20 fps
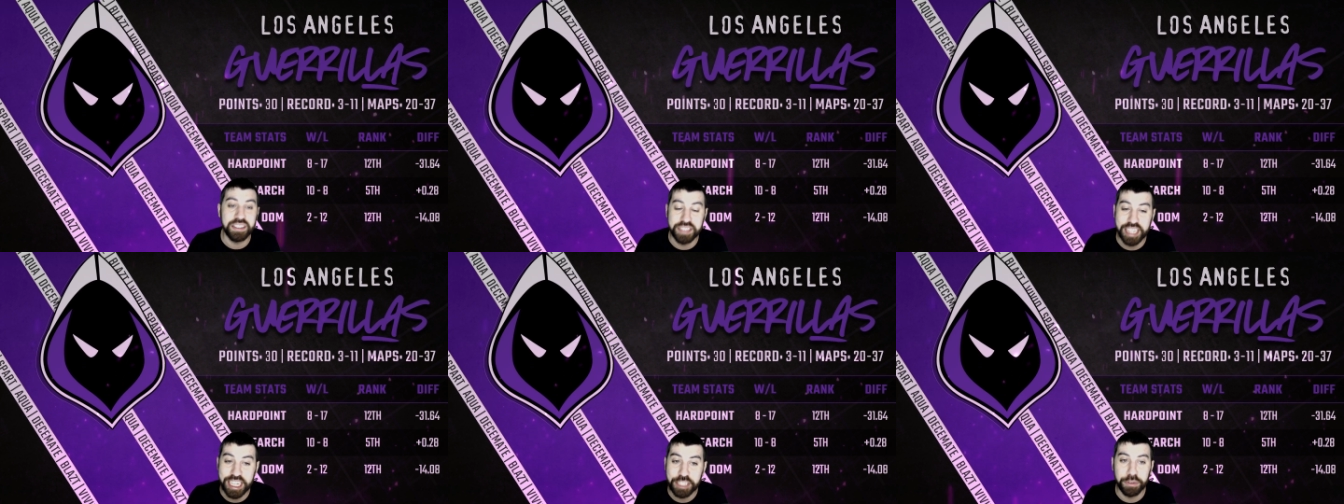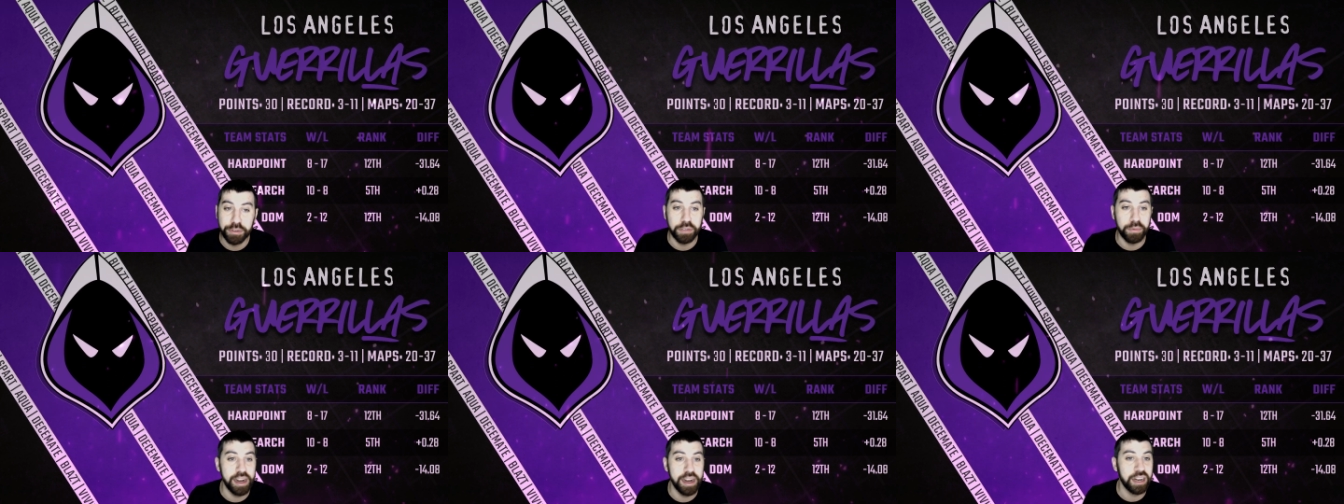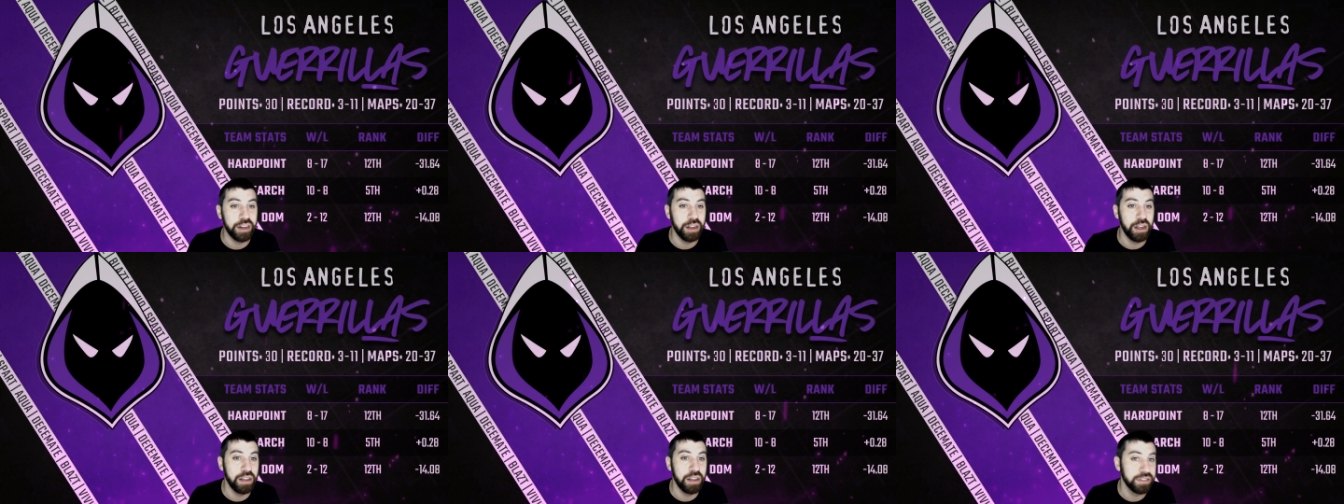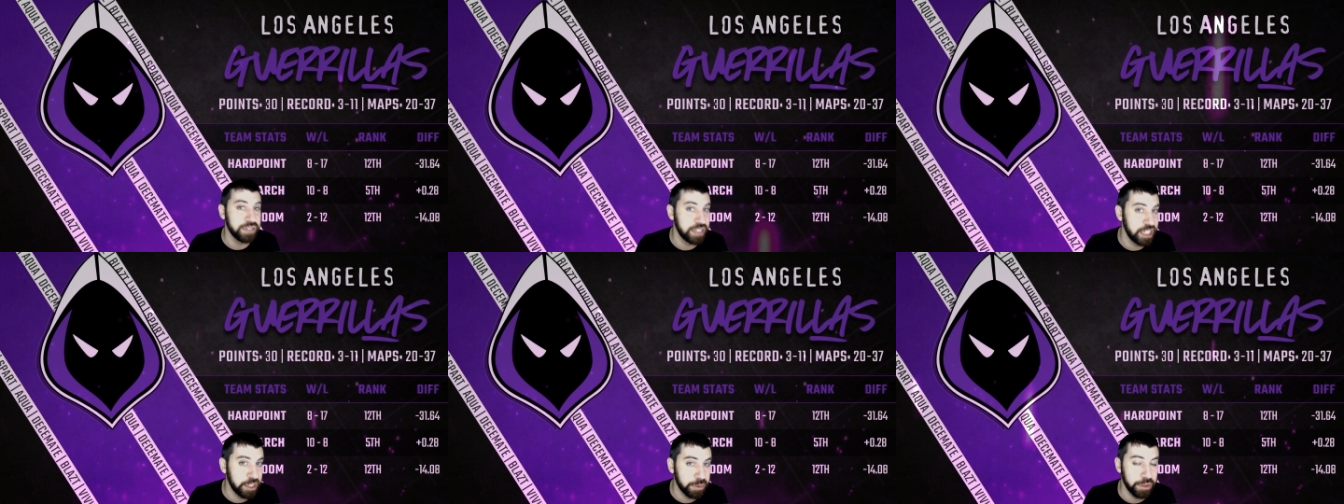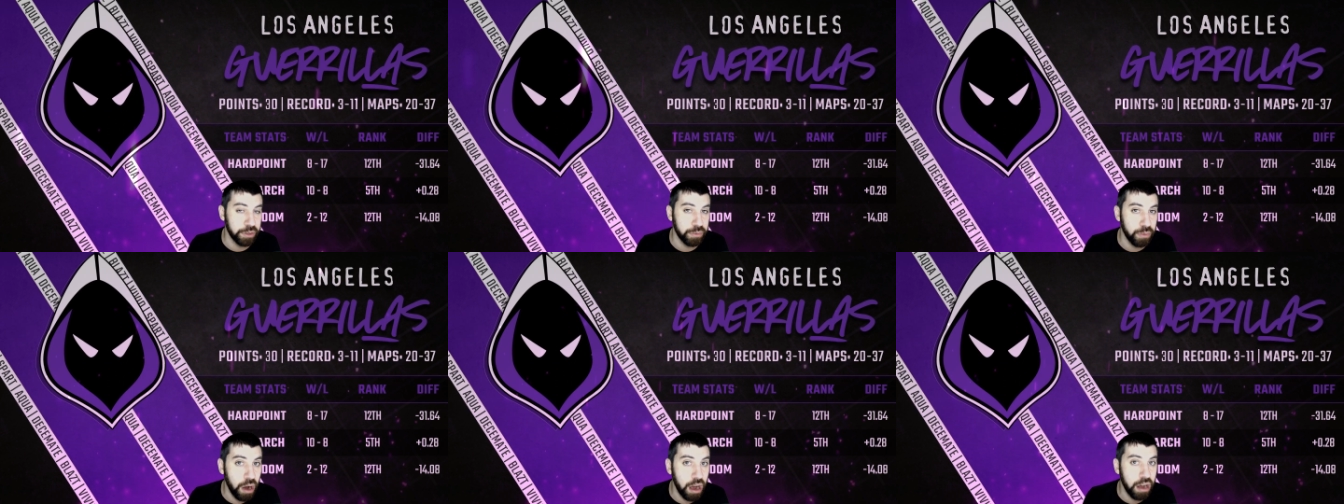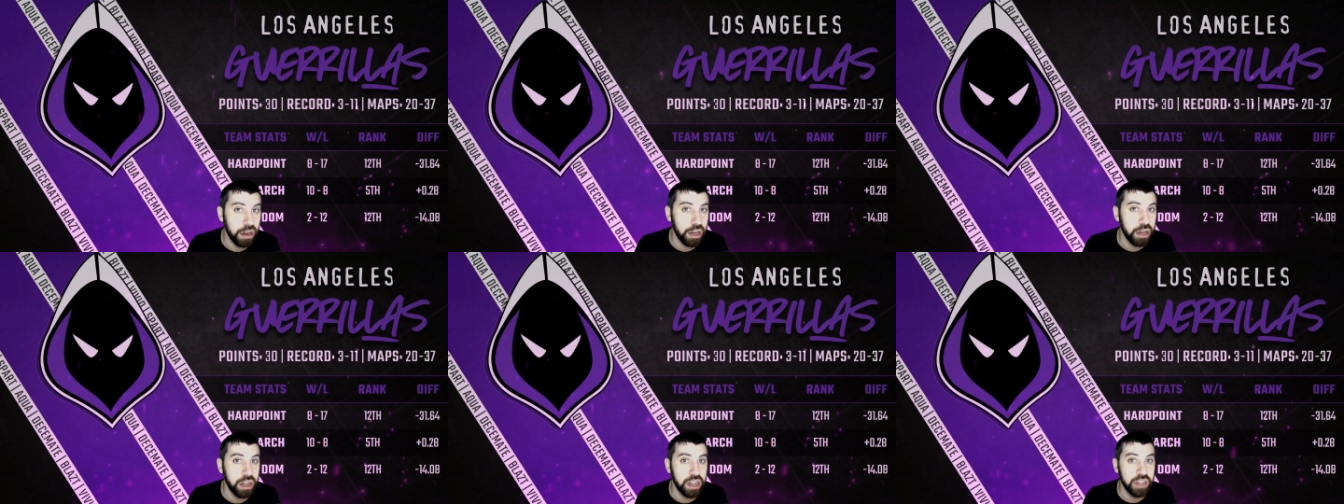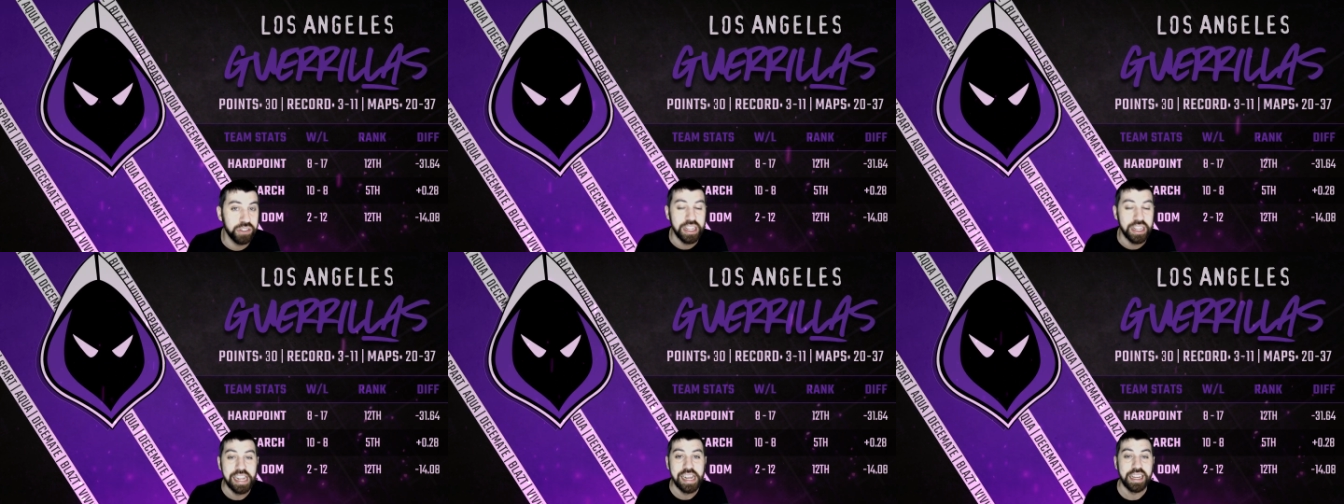These are the right calls. These are the wrong calls.